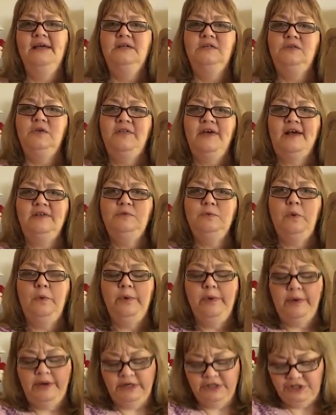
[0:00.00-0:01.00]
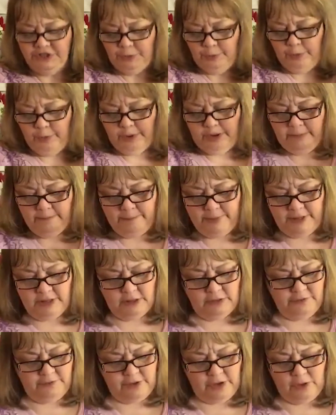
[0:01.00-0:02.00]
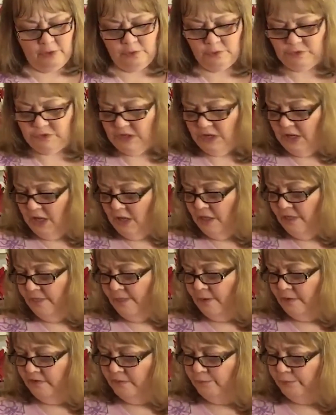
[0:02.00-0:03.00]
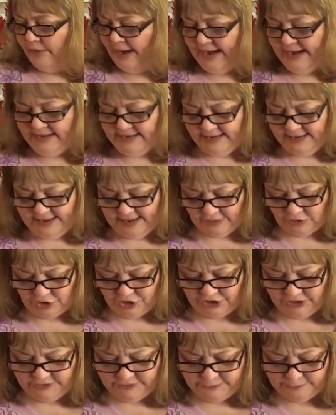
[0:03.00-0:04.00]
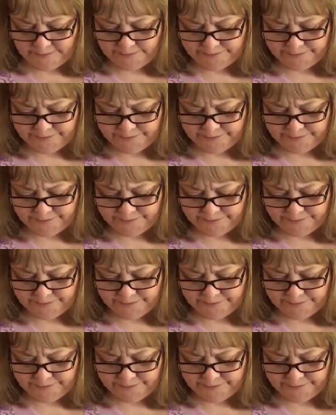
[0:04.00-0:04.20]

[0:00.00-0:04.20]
So that's what we want to do. We want to build those brain connections.